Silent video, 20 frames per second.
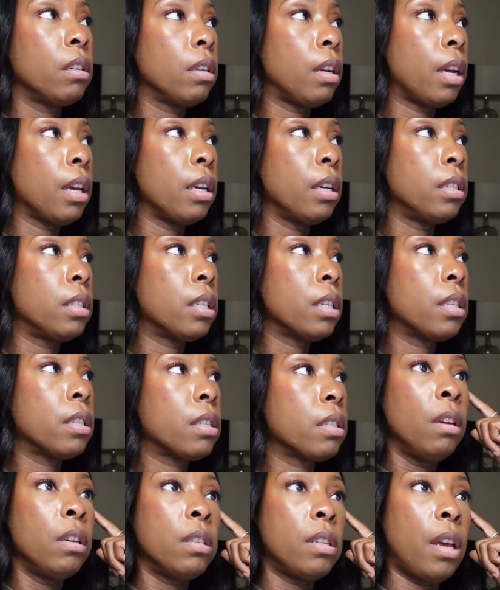Like, it
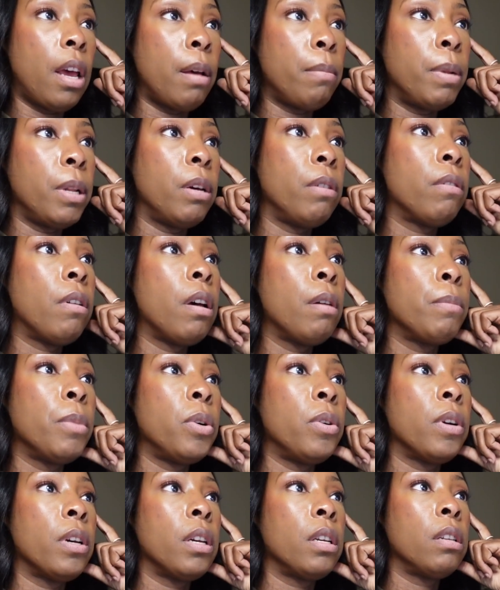just, Tableau, come
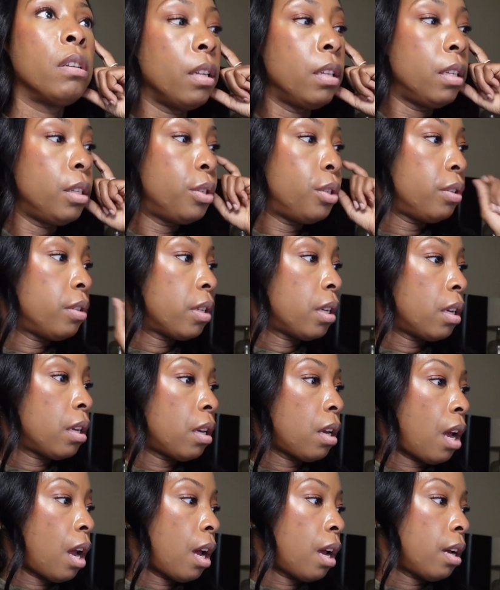on. Need you to
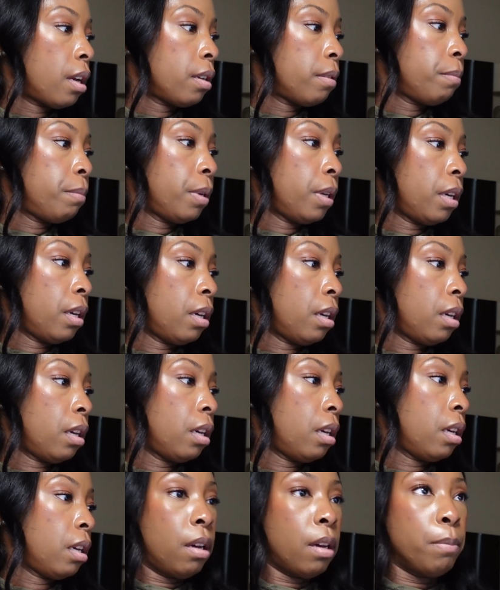not
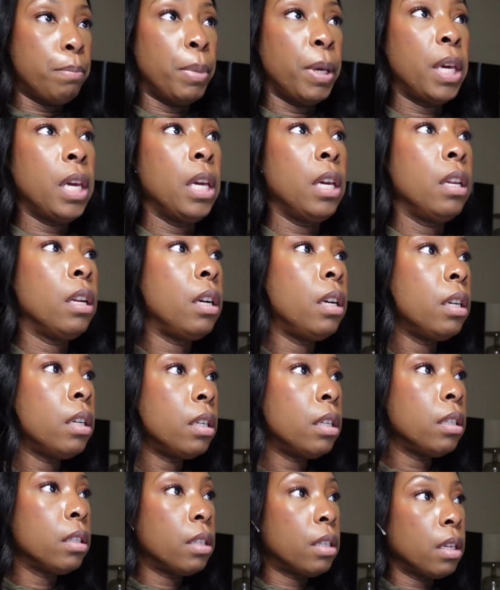be a
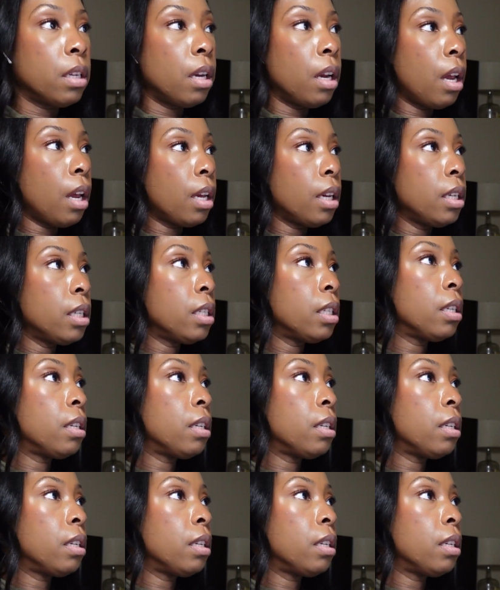PETA today.